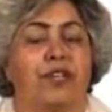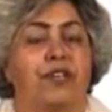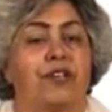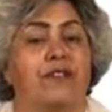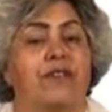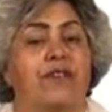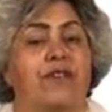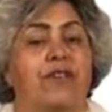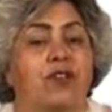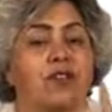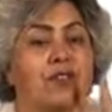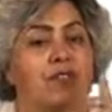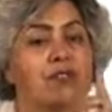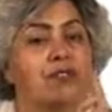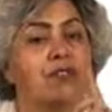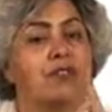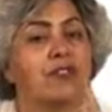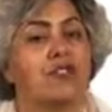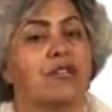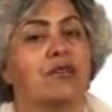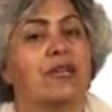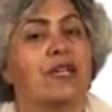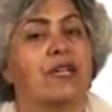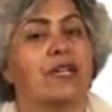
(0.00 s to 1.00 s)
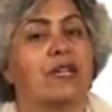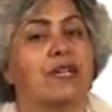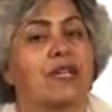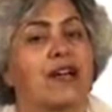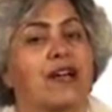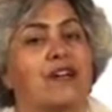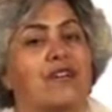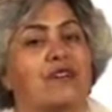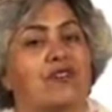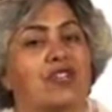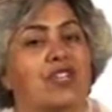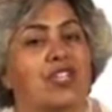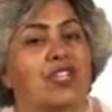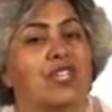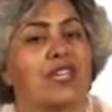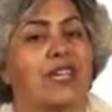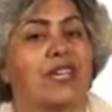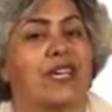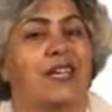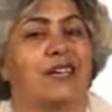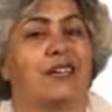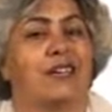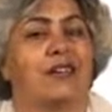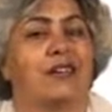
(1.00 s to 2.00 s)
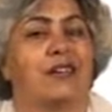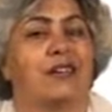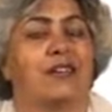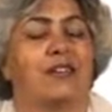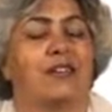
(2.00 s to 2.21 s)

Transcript: He was going to be crowned king.